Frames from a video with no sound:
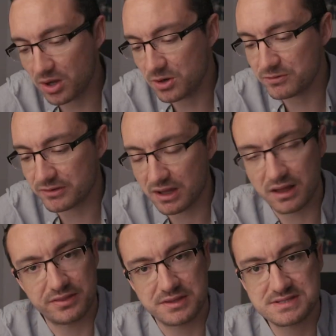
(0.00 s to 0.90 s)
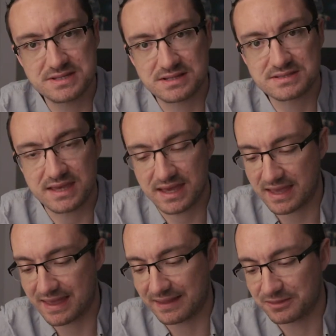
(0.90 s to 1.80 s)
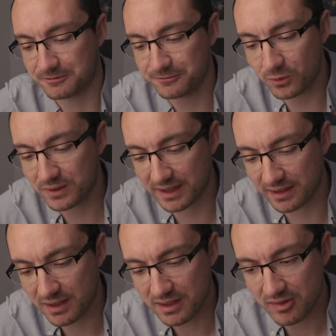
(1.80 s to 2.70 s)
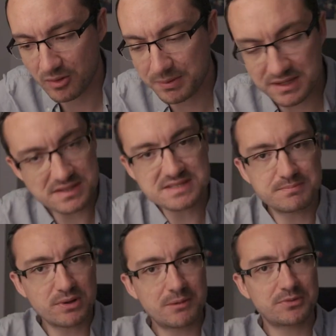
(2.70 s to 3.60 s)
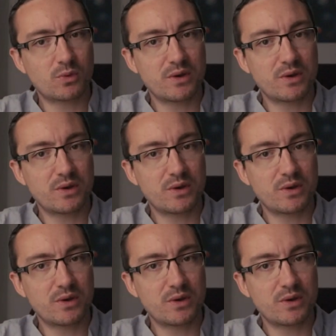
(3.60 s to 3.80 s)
over the 6K and the 4K. But it does bring up the